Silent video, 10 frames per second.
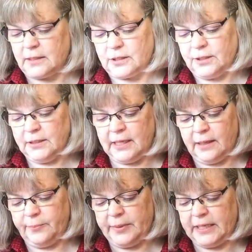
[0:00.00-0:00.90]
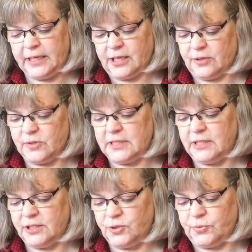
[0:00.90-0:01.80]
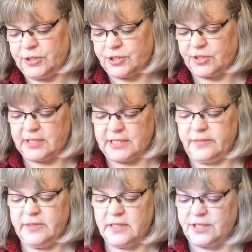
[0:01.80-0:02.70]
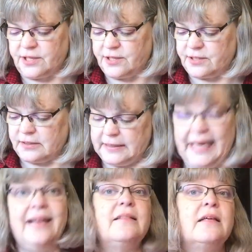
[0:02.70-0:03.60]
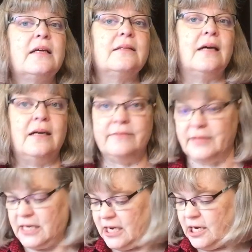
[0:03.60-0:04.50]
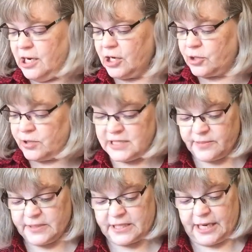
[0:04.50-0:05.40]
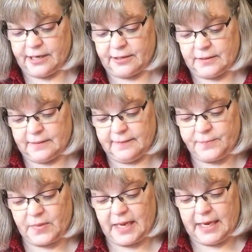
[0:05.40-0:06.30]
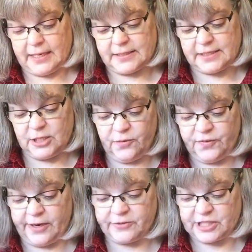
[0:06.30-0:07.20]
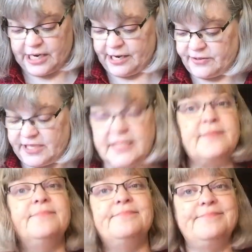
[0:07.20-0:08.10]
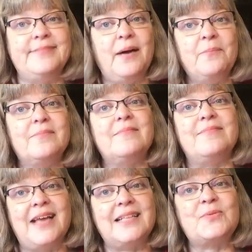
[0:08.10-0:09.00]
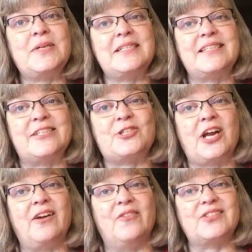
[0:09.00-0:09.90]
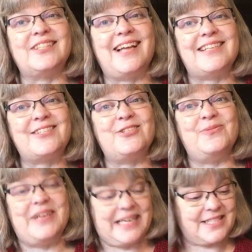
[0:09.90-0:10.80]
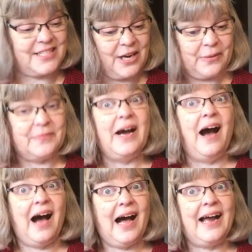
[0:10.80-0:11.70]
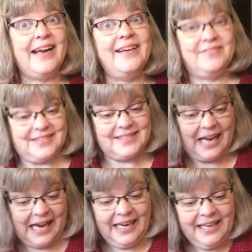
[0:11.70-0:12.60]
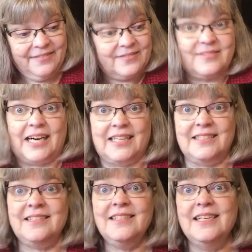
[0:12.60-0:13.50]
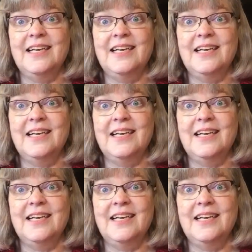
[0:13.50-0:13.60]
Good Company, Cozy Into Winter, Cinnamon Stars, Land That I Love, Christmas Carol, and Snowflower Diaries. Yep, that's what I stitched on over the last two weeks. So I have I have gotten